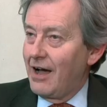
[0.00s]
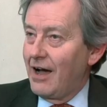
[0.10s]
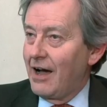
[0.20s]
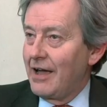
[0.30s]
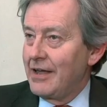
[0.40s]

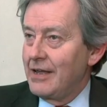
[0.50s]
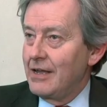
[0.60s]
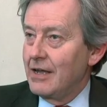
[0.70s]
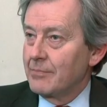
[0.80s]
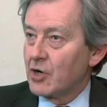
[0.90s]

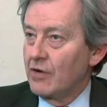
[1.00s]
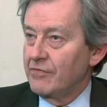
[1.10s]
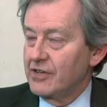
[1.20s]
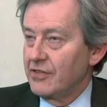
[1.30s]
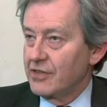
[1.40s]
I am
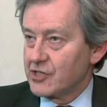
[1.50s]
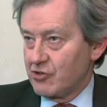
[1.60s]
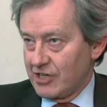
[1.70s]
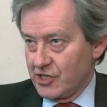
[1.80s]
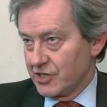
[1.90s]
confident the
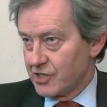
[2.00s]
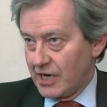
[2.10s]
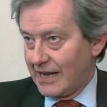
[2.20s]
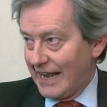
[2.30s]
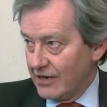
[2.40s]
structures
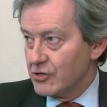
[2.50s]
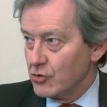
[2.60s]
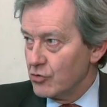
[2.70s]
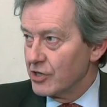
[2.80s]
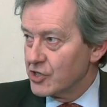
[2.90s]
can
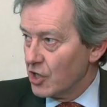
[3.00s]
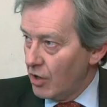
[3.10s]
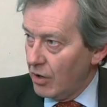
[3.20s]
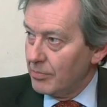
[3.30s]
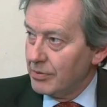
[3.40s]
do the
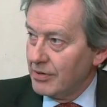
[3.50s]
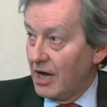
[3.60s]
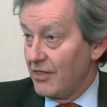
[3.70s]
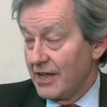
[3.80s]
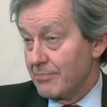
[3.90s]
job.
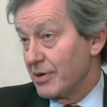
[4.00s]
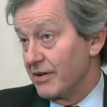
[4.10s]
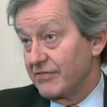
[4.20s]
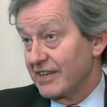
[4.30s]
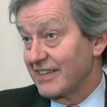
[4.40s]
Are they
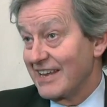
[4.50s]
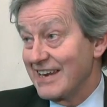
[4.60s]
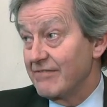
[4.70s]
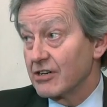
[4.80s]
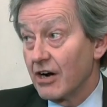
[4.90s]
perfect? They
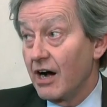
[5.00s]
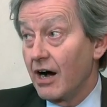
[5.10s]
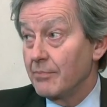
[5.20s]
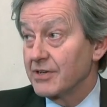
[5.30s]
never are.